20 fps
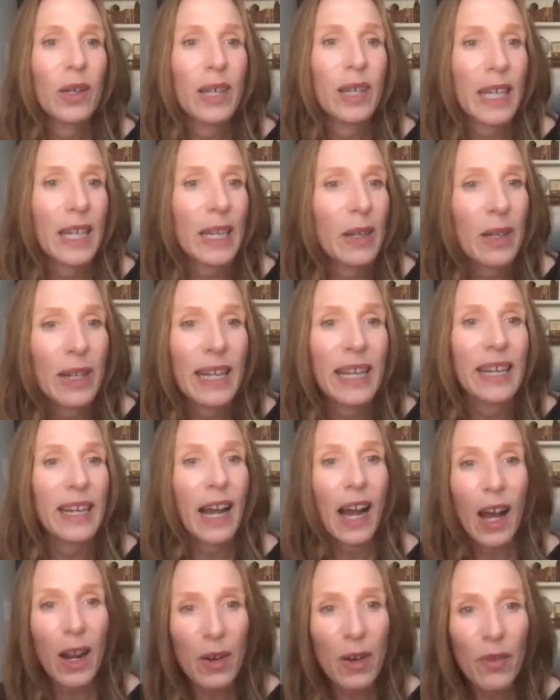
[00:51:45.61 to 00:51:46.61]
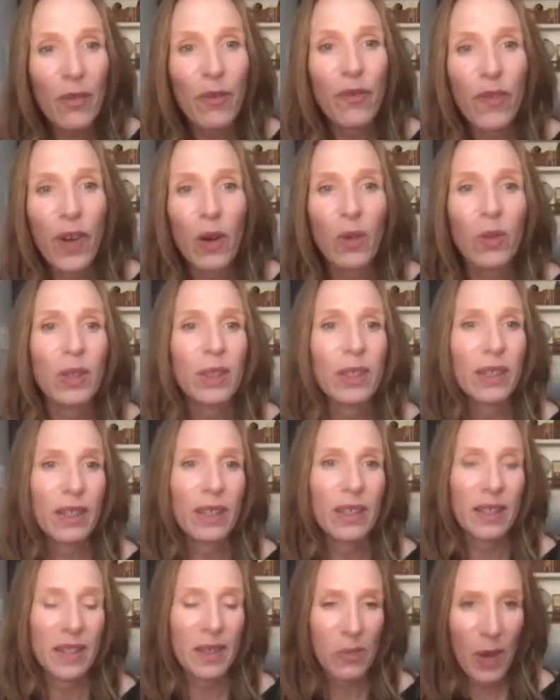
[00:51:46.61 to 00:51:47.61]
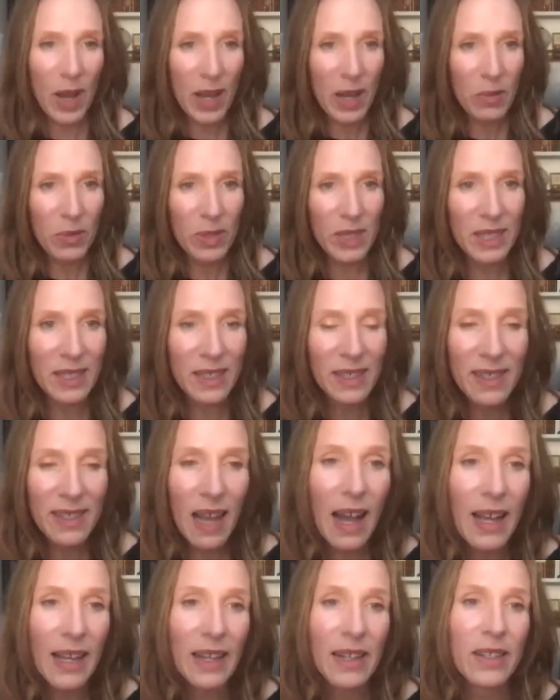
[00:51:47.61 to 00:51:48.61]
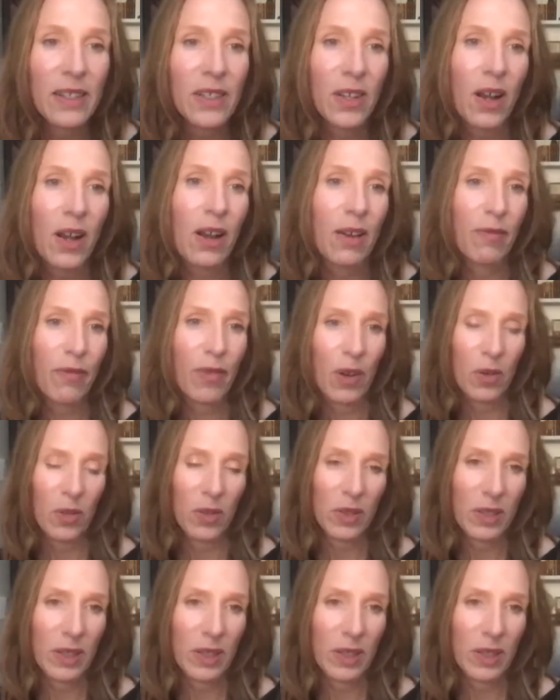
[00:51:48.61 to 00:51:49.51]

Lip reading: It unfolded the way it was designed to unfold.